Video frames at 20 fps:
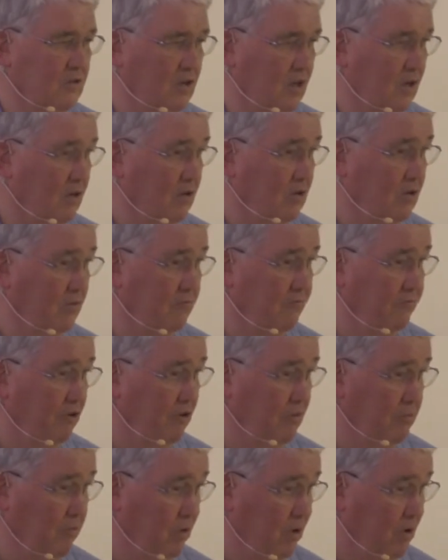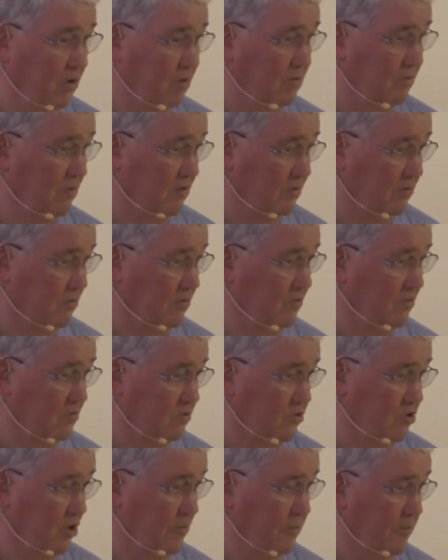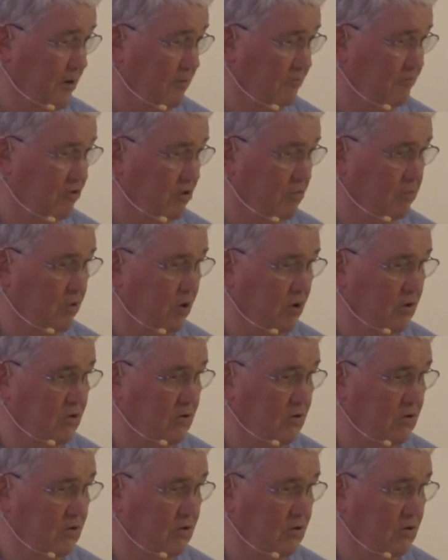It's like good football, European football.